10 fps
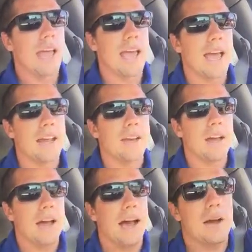and
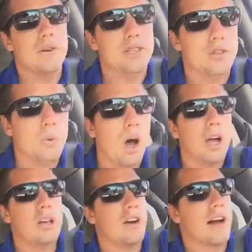I was just
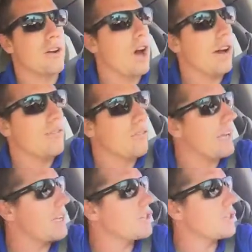walking around off
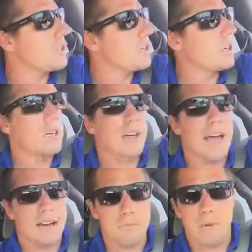leash
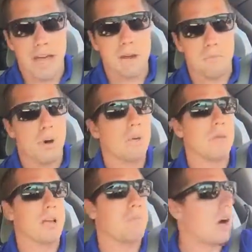at a
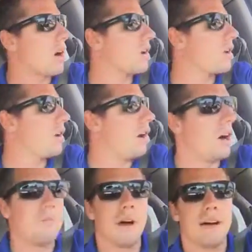public park,
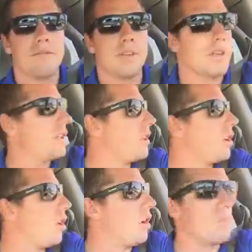
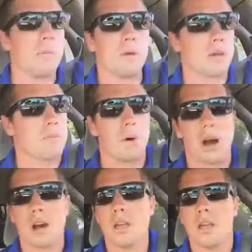a public
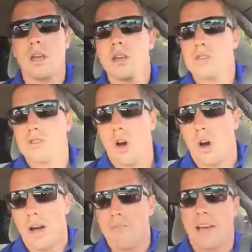park. So
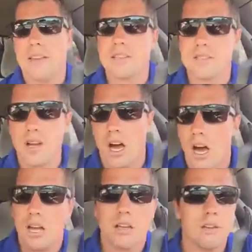I've got this
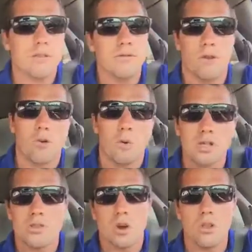dog, 4
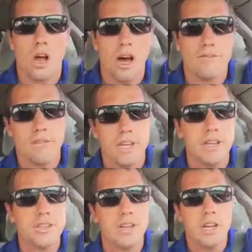months old, off
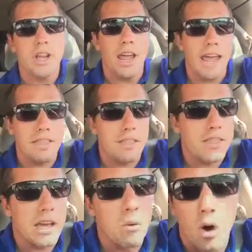leash, and the
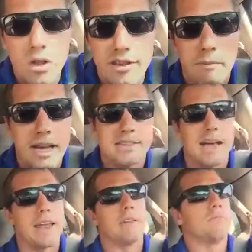thing won't leave my
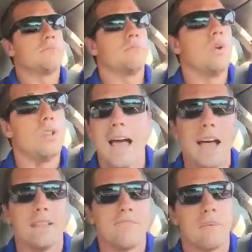side. Will
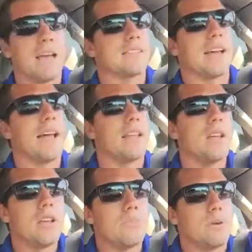not leave my side.
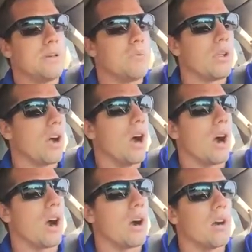People
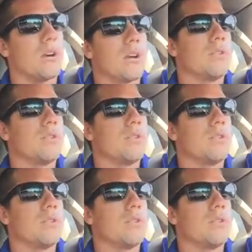are,